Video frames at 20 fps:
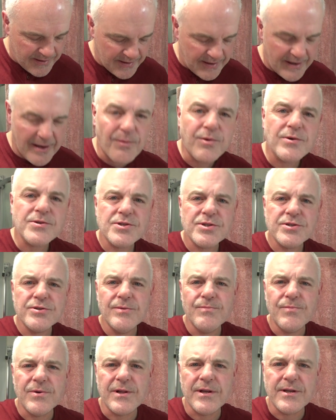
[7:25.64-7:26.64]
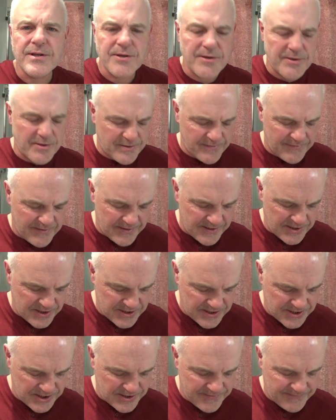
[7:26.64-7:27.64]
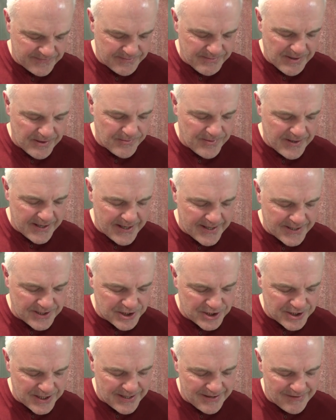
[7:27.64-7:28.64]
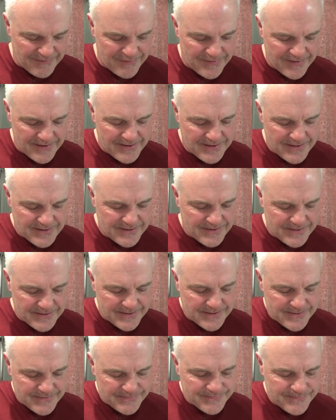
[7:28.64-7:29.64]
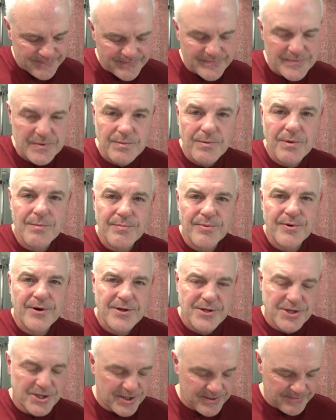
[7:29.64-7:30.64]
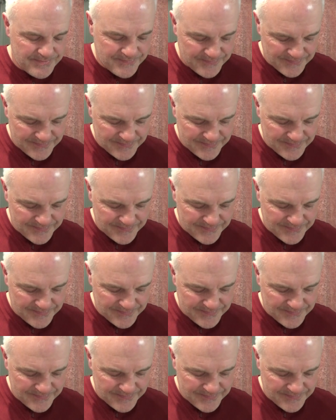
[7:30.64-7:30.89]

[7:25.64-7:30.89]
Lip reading: Yeah, what soap will I use for this, for my weekend shave? What brush?